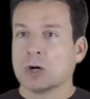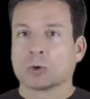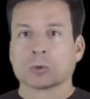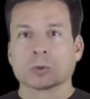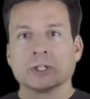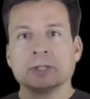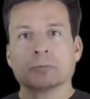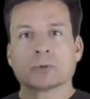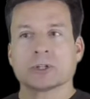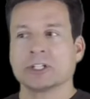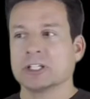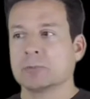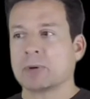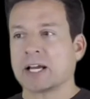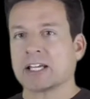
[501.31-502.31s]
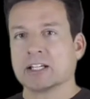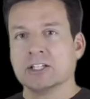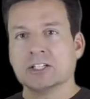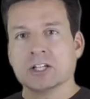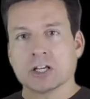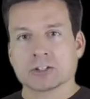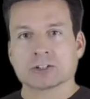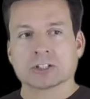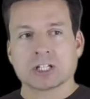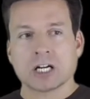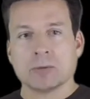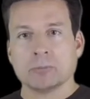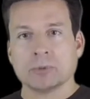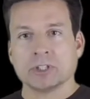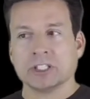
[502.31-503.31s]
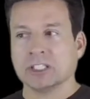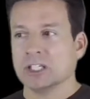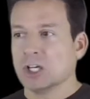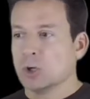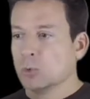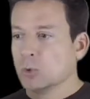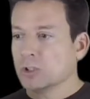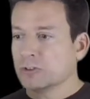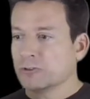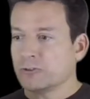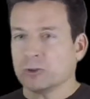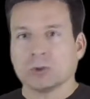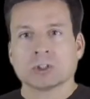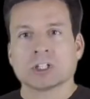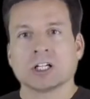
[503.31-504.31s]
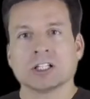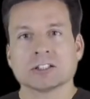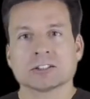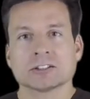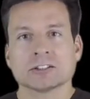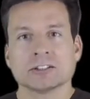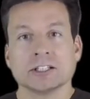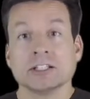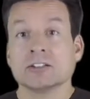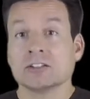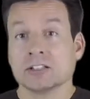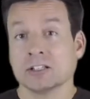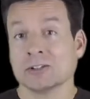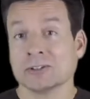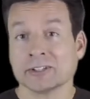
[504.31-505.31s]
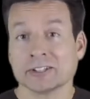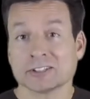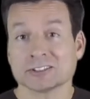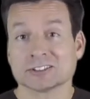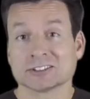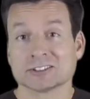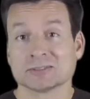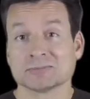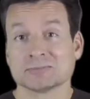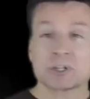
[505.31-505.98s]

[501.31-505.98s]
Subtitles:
reprinted by another company with full-color interiors.